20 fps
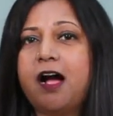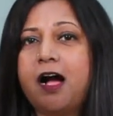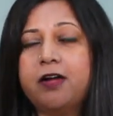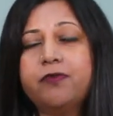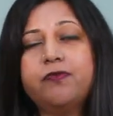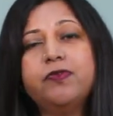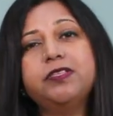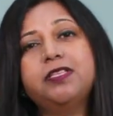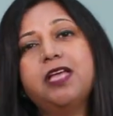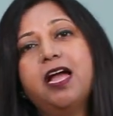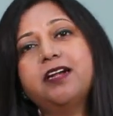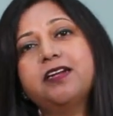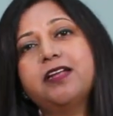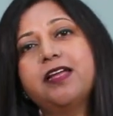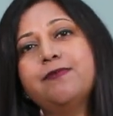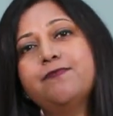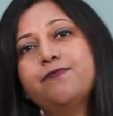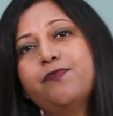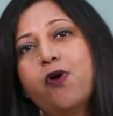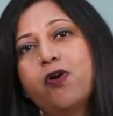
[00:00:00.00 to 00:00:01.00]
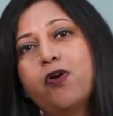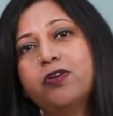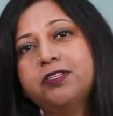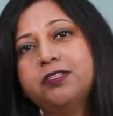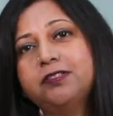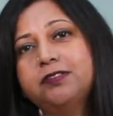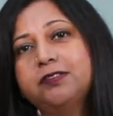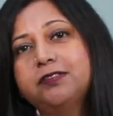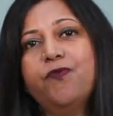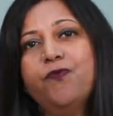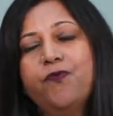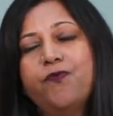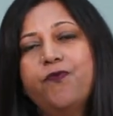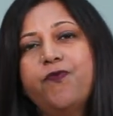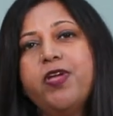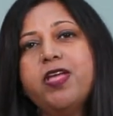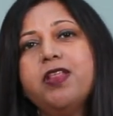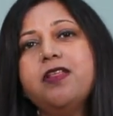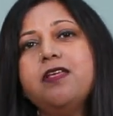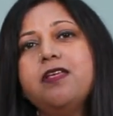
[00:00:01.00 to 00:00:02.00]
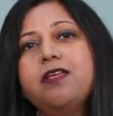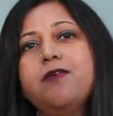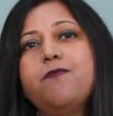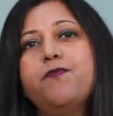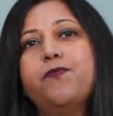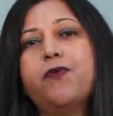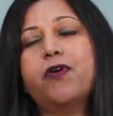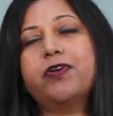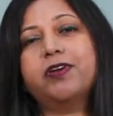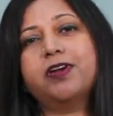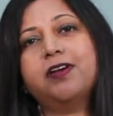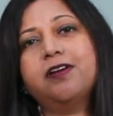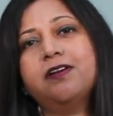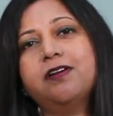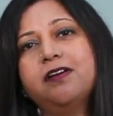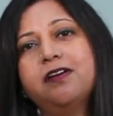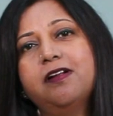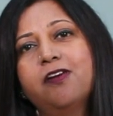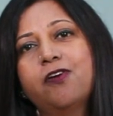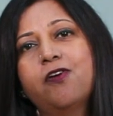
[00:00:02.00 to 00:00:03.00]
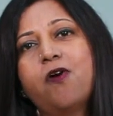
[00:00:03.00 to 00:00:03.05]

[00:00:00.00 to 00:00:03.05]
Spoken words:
Are we that important? Very important.